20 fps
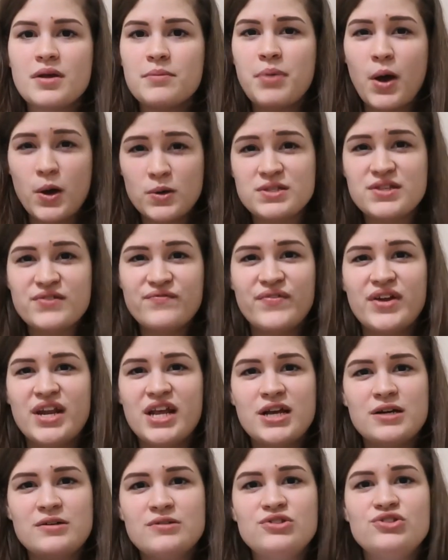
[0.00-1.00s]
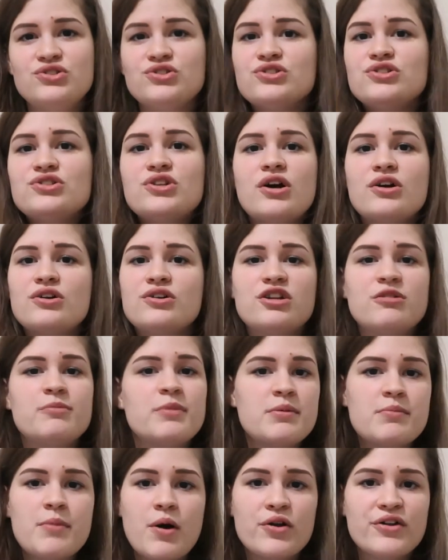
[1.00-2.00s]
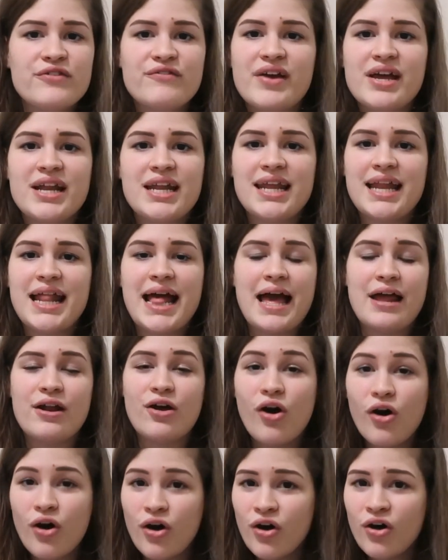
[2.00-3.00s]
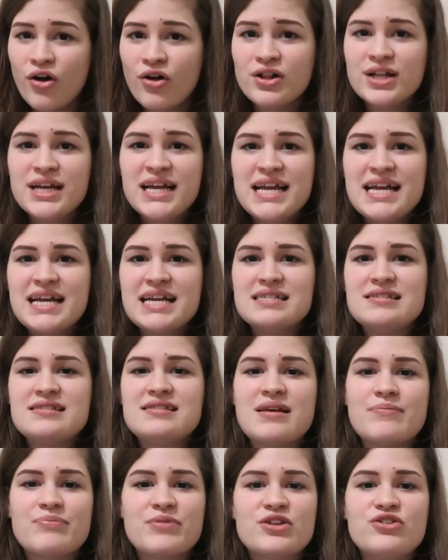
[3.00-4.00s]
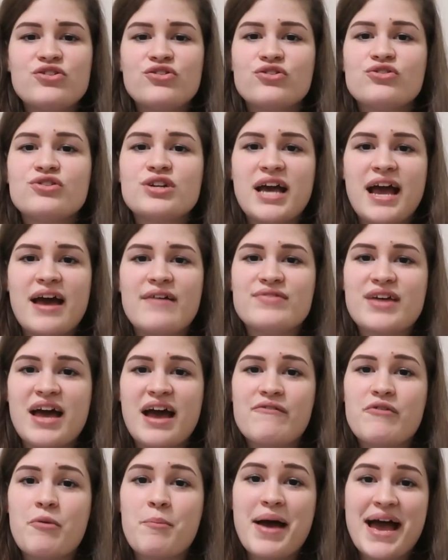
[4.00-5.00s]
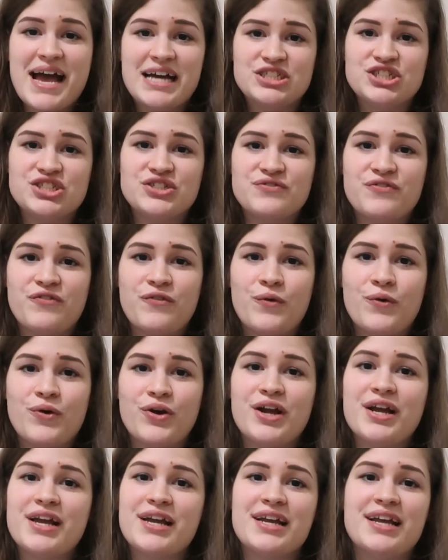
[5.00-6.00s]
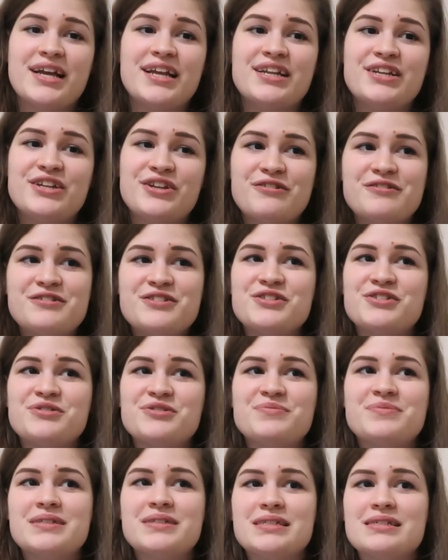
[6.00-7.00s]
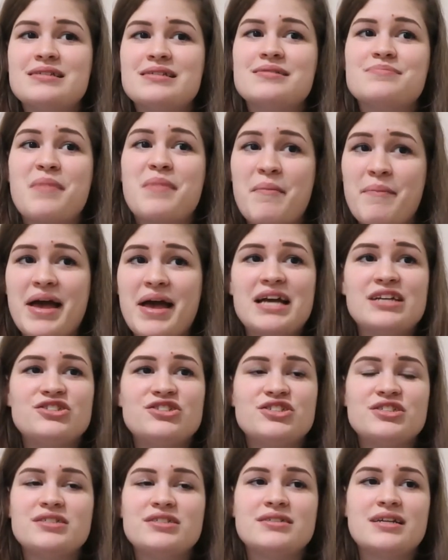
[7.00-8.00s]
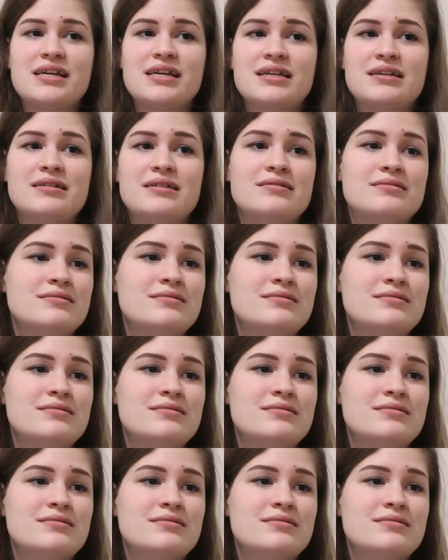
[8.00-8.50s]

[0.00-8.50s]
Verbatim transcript: posting videos, you're not going to be motivated at all. It's something you're going to have to have a passion for, and YouTube is my passion, and